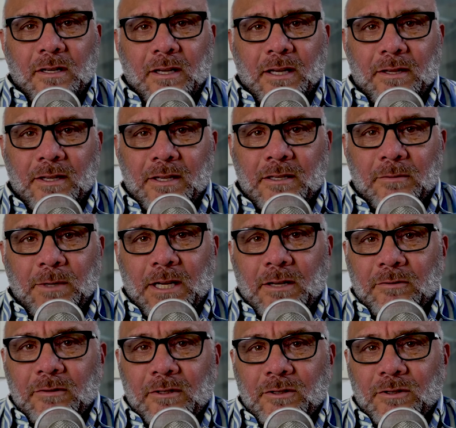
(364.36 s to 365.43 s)
I think
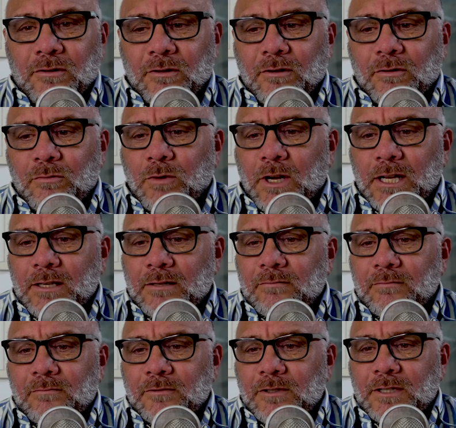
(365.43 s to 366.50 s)
about the sugar white
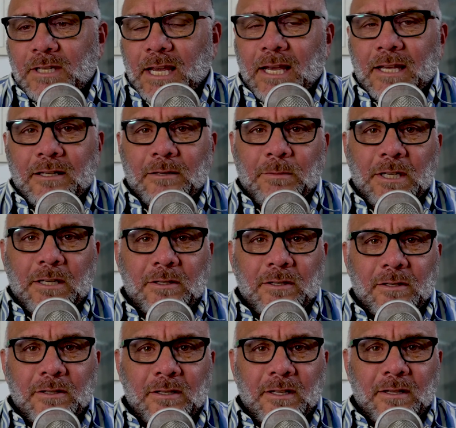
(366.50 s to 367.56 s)
sand
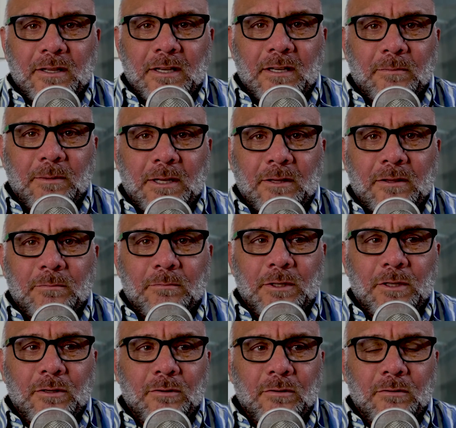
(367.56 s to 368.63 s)
beaches. I think about the
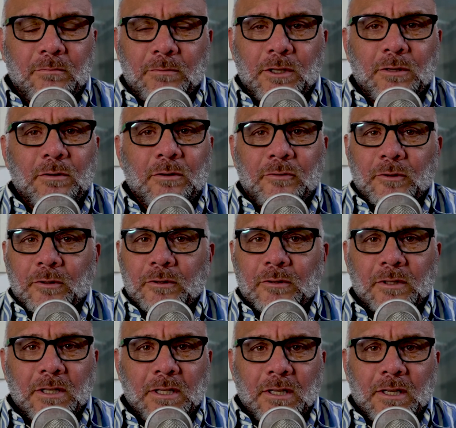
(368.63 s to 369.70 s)
beautiful
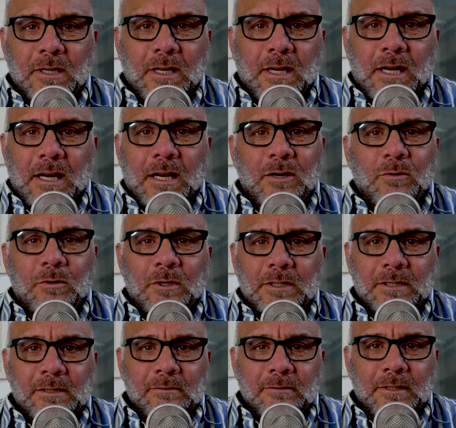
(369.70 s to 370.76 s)

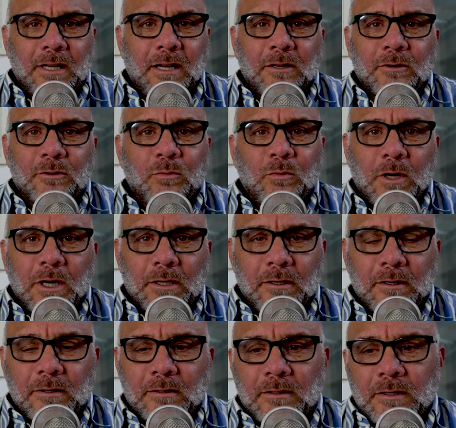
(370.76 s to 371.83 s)
aqua colored
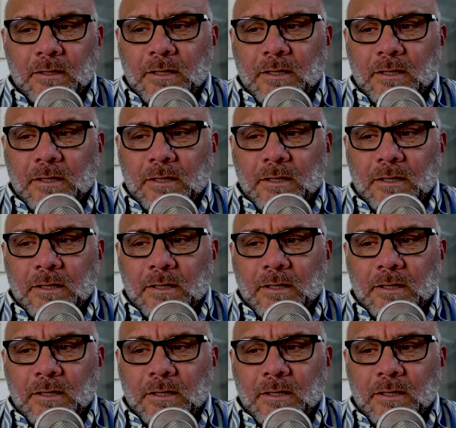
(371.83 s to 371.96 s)
water.